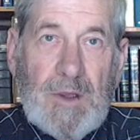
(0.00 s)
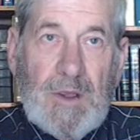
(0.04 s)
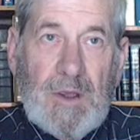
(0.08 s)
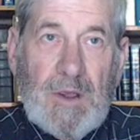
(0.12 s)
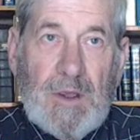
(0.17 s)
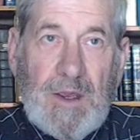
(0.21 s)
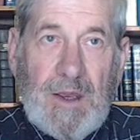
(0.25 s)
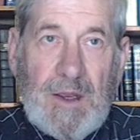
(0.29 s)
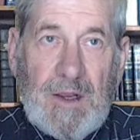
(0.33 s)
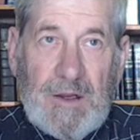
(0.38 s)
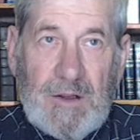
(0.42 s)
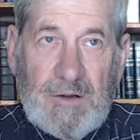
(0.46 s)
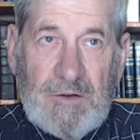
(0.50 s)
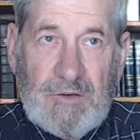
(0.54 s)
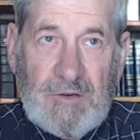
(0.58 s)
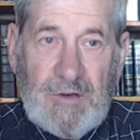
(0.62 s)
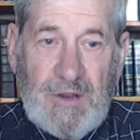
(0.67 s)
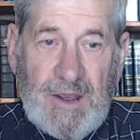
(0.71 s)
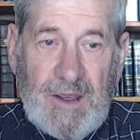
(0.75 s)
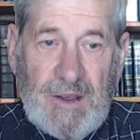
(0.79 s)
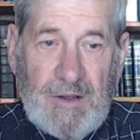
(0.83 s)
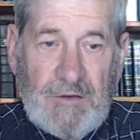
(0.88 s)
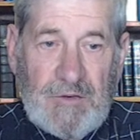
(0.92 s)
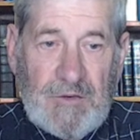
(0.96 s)
and it
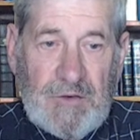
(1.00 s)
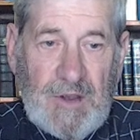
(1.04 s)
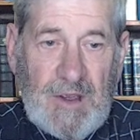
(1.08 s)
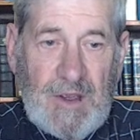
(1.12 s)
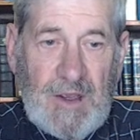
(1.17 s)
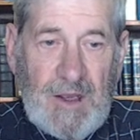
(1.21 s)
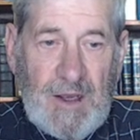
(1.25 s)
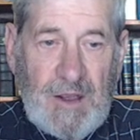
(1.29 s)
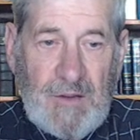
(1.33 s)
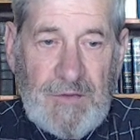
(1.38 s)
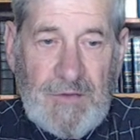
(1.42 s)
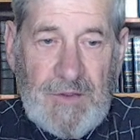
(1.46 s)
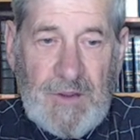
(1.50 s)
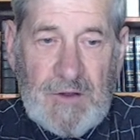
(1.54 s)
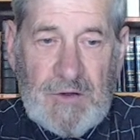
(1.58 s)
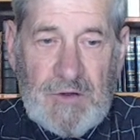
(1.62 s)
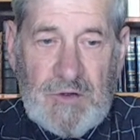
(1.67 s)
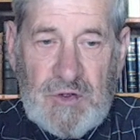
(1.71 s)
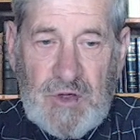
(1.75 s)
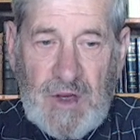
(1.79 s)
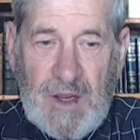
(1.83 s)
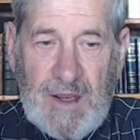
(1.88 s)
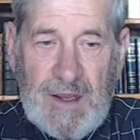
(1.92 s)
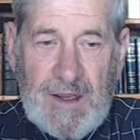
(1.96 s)
says, the
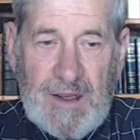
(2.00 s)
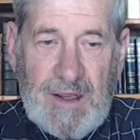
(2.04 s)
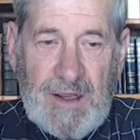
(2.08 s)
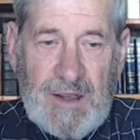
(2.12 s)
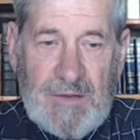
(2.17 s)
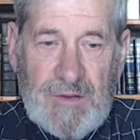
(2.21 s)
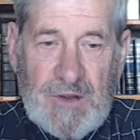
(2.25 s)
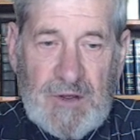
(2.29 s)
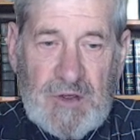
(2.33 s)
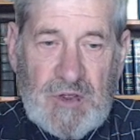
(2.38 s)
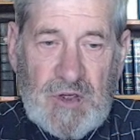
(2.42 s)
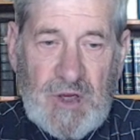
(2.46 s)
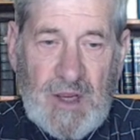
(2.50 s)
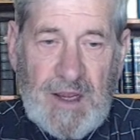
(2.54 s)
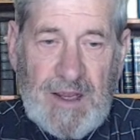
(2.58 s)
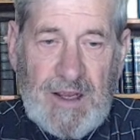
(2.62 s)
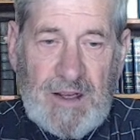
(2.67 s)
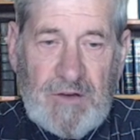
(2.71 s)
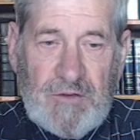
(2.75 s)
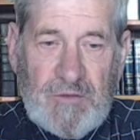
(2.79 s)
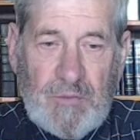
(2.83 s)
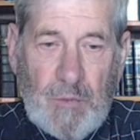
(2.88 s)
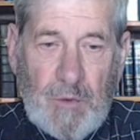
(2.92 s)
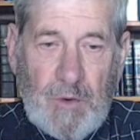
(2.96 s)
giant, and the
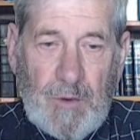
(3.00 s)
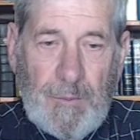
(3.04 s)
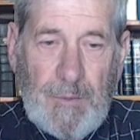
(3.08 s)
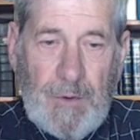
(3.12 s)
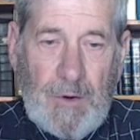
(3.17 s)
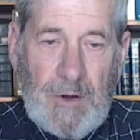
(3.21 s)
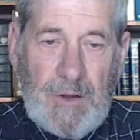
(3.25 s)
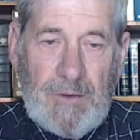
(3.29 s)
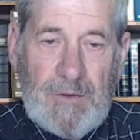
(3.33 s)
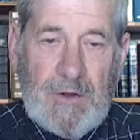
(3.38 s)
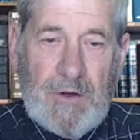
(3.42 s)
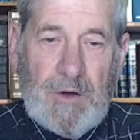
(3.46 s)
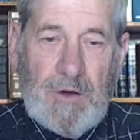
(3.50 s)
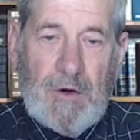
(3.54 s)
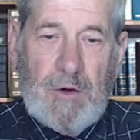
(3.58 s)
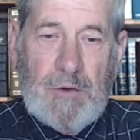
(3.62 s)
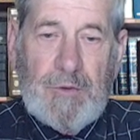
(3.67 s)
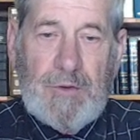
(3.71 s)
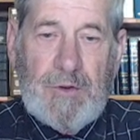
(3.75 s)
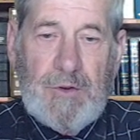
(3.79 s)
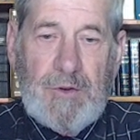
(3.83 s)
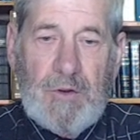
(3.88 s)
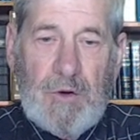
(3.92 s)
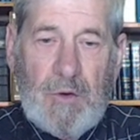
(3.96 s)
giants were upon the
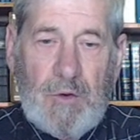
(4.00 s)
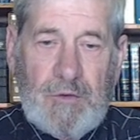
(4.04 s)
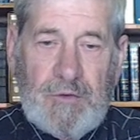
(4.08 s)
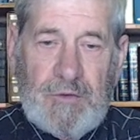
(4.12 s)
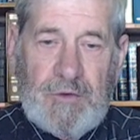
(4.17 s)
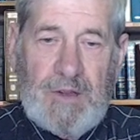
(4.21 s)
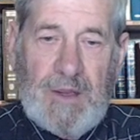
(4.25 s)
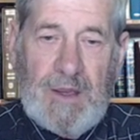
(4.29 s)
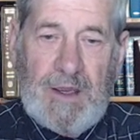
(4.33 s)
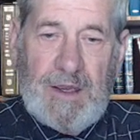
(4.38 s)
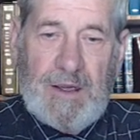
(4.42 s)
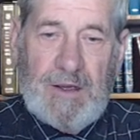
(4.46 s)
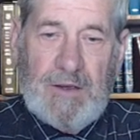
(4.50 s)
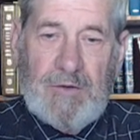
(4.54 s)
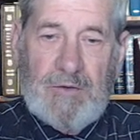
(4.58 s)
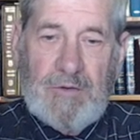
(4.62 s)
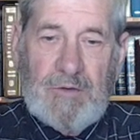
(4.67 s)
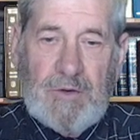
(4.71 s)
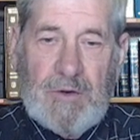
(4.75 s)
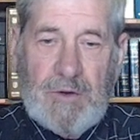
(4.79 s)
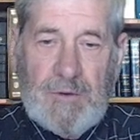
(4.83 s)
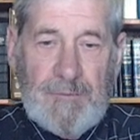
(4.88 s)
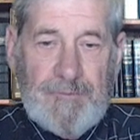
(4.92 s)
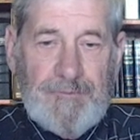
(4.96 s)
earth in those
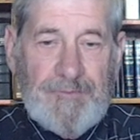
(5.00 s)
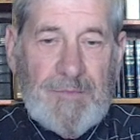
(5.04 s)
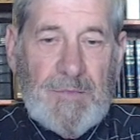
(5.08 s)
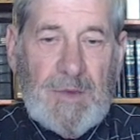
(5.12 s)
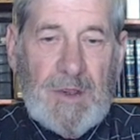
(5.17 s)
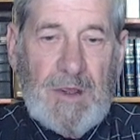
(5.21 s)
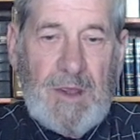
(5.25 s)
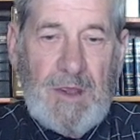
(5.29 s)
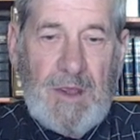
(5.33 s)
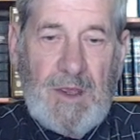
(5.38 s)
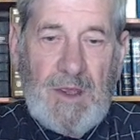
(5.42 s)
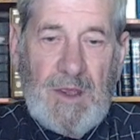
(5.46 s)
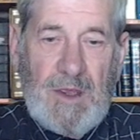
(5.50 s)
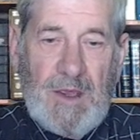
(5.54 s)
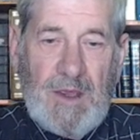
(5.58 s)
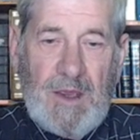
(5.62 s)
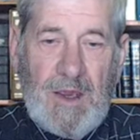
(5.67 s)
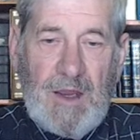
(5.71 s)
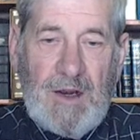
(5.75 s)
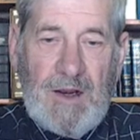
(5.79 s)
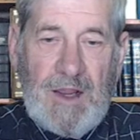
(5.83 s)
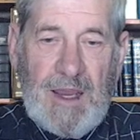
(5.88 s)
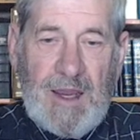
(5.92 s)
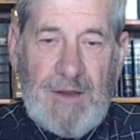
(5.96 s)
days.
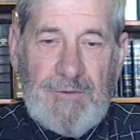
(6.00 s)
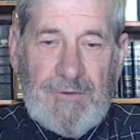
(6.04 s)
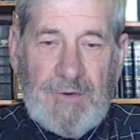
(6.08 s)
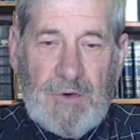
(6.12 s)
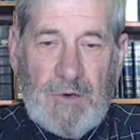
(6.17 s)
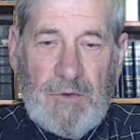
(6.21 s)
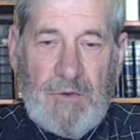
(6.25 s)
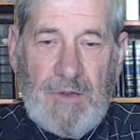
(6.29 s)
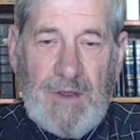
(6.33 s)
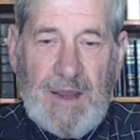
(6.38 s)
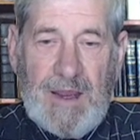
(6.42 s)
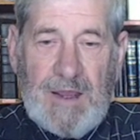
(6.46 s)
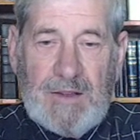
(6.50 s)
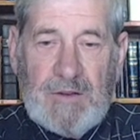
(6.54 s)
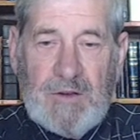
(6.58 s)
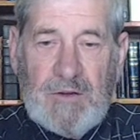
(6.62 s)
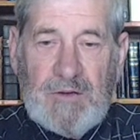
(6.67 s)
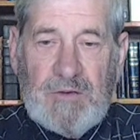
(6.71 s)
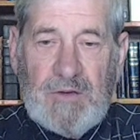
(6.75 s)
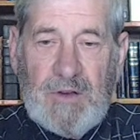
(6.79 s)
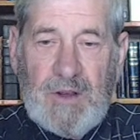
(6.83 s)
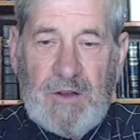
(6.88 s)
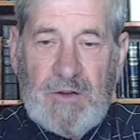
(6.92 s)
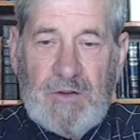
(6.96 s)
And after that, the
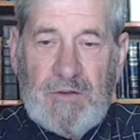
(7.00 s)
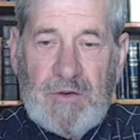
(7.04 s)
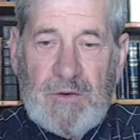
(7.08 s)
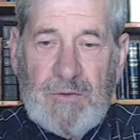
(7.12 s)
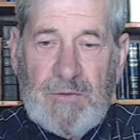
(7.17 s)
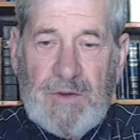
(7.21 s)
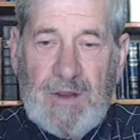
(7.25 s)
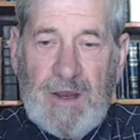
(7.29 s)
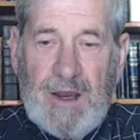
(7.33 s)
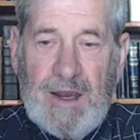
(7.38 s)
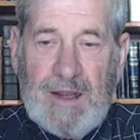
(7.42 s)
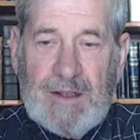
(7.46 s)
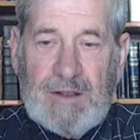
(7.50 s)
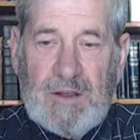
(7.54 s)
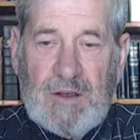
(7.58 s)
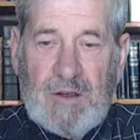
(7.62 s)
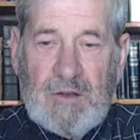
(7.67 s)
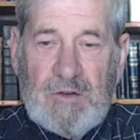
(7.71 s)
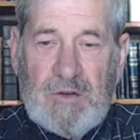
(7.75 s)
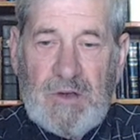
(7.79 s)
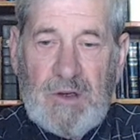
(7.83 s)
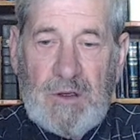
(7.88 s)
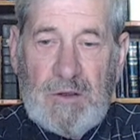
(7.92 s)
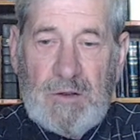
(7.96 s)
sons of God
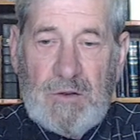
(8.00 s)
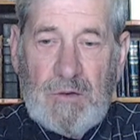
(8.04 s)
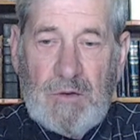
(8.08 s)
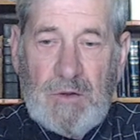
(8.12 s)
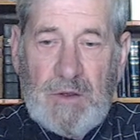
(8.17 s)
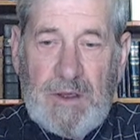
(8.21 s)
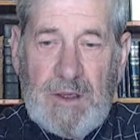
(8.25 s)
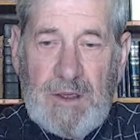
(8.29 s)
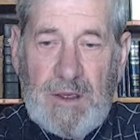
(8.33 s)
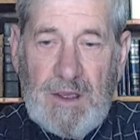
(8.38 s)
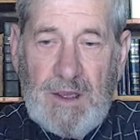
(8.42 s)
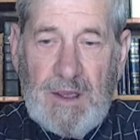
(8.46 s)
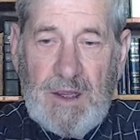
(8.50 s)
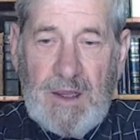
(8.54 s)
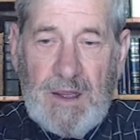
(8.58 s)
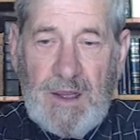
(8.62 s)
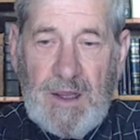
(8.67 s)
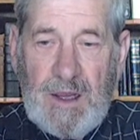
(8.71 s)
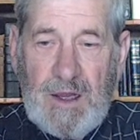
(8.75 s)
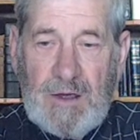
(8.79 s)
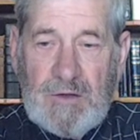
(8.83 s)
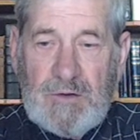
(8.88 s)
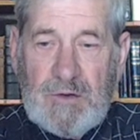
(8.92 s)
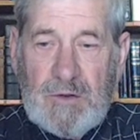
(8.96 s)
continually
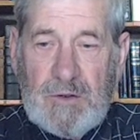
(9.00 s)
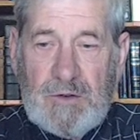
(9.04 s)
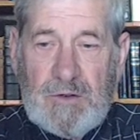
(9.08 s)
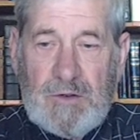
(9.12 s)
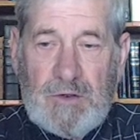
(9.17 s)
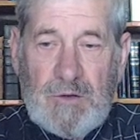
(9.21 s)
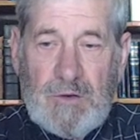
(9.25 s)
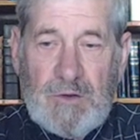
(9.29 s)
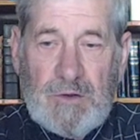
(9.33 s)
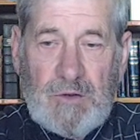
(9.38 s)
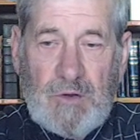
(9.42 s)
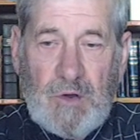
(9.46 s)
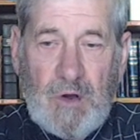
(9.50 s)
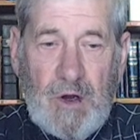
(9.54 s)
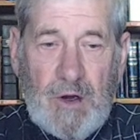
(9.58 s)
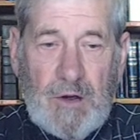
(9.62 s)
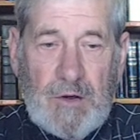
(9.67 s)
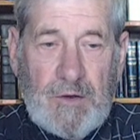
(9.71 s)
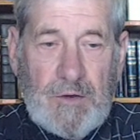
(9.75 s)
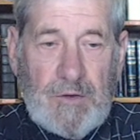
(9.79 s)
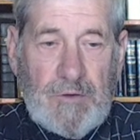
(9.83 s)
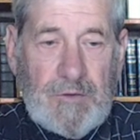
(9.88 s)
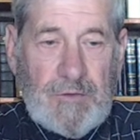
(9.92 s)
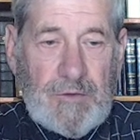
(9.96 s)
entered to the
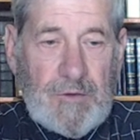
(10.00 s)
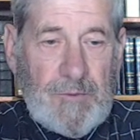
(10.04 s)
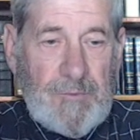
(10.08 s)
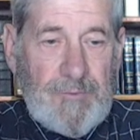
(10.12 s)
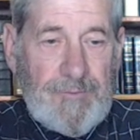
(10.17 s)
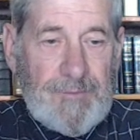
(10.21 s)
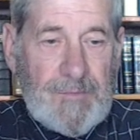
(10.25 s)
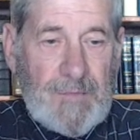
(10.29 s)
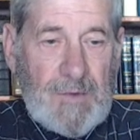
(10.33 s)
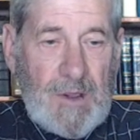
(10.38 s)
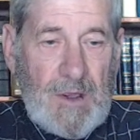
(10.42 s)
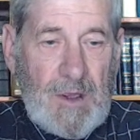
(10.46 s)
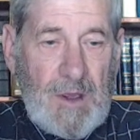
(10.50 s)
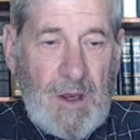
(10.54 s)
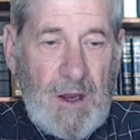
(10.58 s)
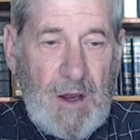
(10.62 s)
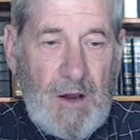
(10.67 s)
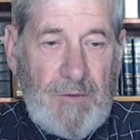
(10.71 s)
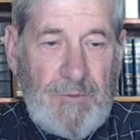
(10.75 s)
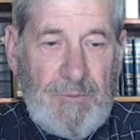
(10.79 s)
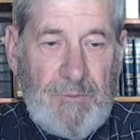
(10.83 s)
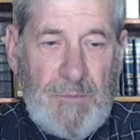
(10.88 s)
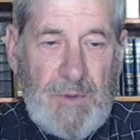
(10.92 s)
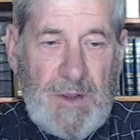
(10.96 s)
daughters
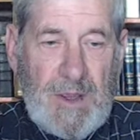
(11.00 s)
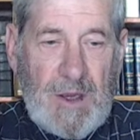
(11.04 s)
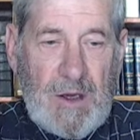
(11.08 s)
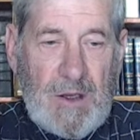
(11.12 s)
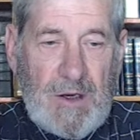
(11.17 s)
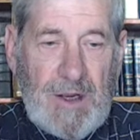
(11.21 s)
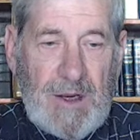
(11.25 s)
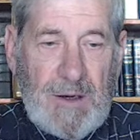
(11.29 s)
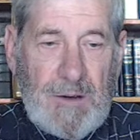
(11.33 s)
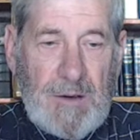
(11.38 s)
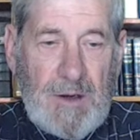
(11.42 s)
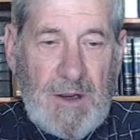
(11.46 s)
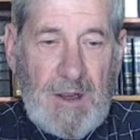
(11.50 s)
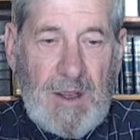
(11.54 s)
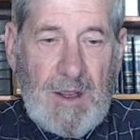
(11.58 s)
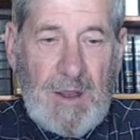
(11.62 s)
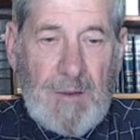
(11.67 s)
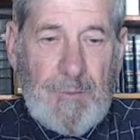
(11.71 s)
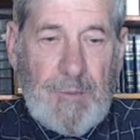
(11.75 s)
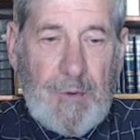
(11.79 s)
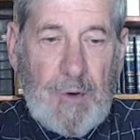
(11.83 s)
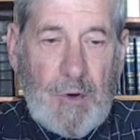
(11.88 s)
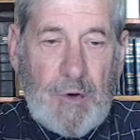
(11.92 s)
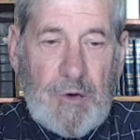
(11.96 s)
of men and
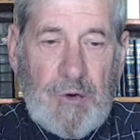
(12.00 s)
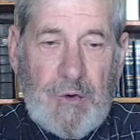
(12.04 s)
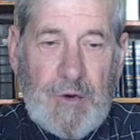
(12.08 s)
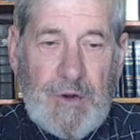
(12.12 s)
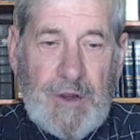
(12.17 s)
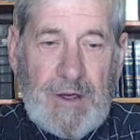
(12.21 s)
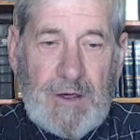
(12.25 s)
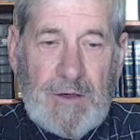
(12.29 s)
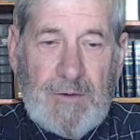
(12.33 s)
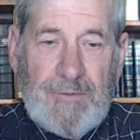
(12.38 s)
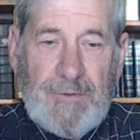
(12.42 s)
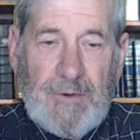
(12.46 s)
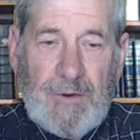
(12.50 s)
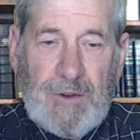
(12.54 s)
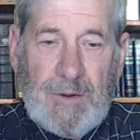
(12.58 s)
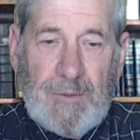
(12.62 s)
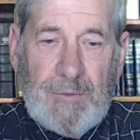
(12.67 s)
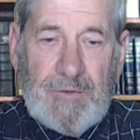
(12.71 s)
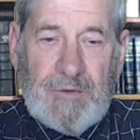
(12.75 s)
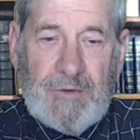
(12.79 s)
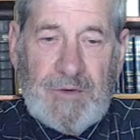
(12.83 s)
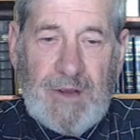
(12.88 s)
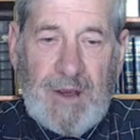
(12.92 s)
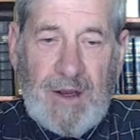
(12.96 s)
procreated for
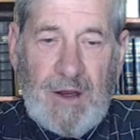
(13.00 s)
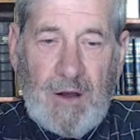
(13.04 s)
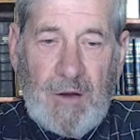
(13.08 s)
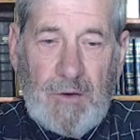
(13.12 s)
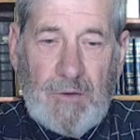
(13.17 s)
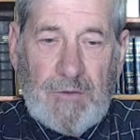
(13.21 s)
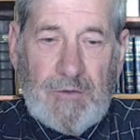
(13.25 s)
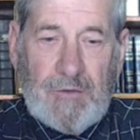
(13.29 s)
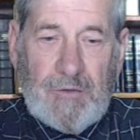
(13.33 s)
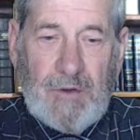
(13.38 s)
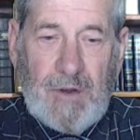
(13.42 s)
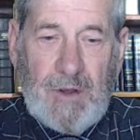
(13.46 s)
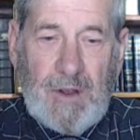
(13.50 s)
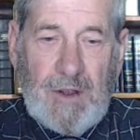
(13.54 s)
themselves.